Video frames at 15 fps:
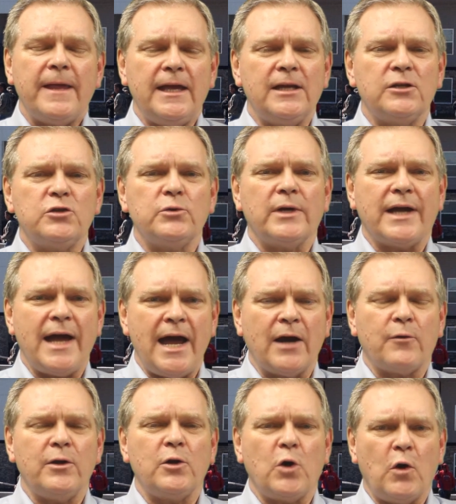into a
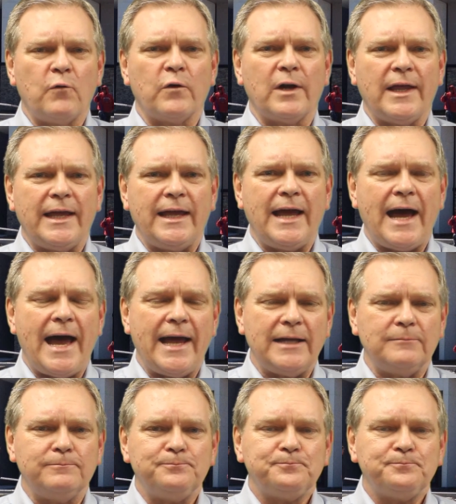concrete overlay guide.